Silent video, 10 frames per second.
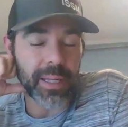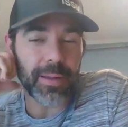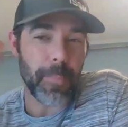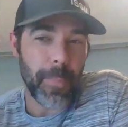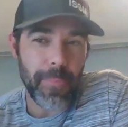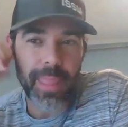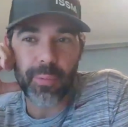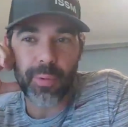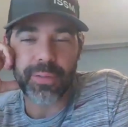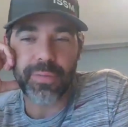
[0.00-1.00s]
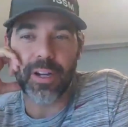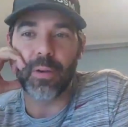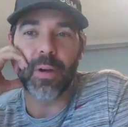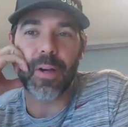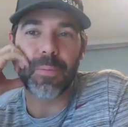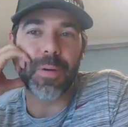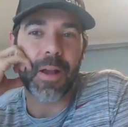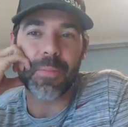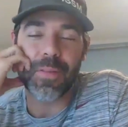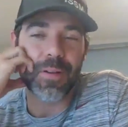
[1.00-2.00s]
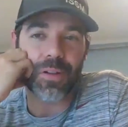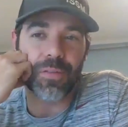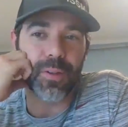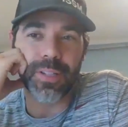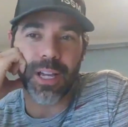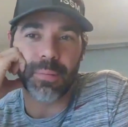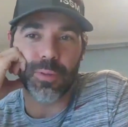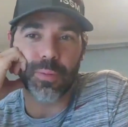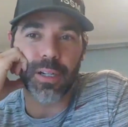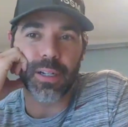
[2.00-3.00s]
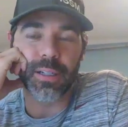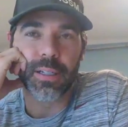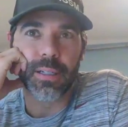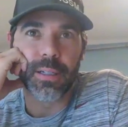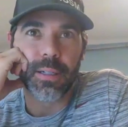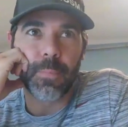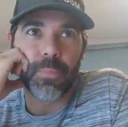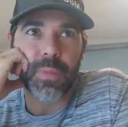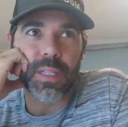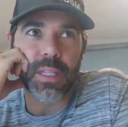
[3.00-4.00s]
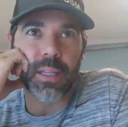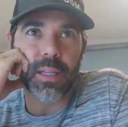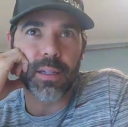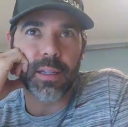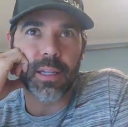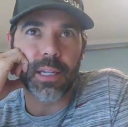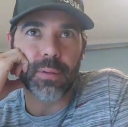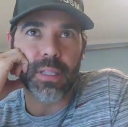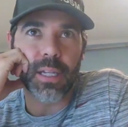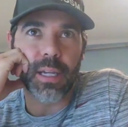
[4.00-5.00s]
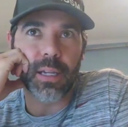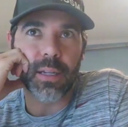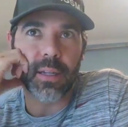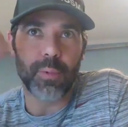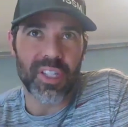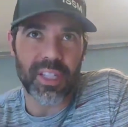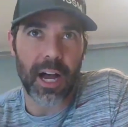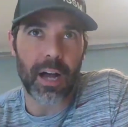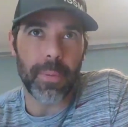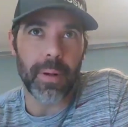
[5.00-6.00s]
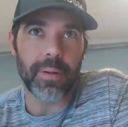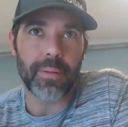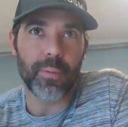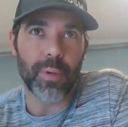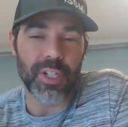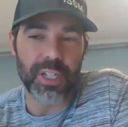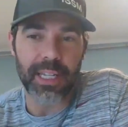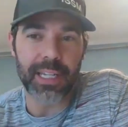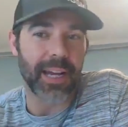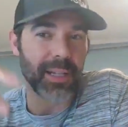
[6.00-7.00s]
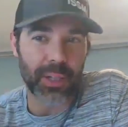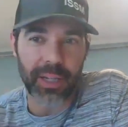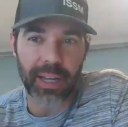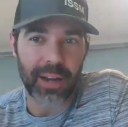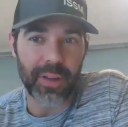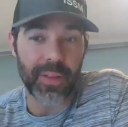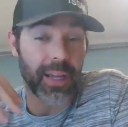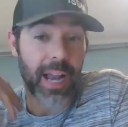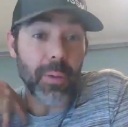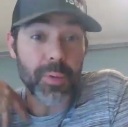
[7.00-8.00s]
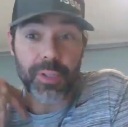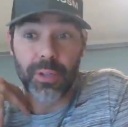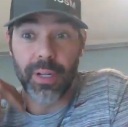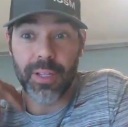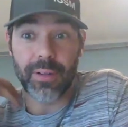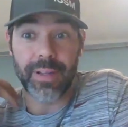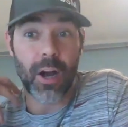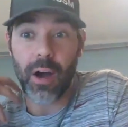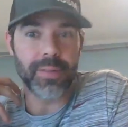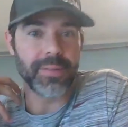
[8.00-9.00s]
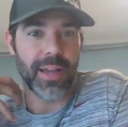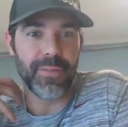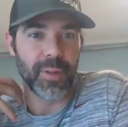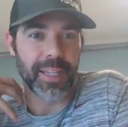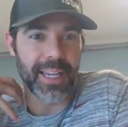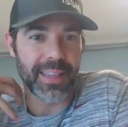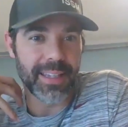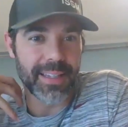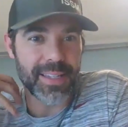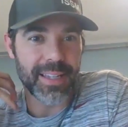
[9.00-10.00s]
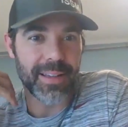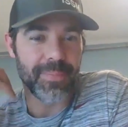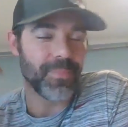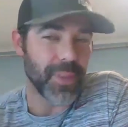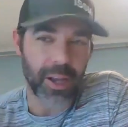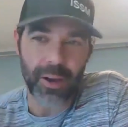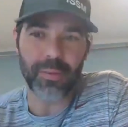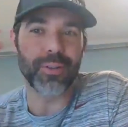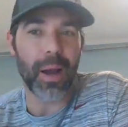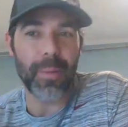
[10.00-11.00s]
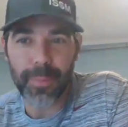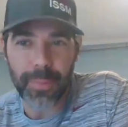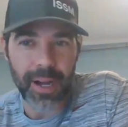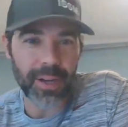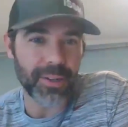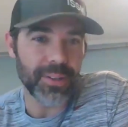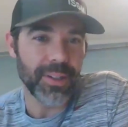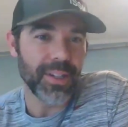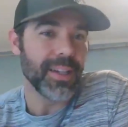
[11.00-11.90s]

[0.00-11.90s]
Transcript: And it it worked fairly well. But I mean, there's a few times where the, he would say we'd stop and what'd you eat? I'd look at everything and I was doing it. So like, oh, I'll definitely get this. No, drop the bottle.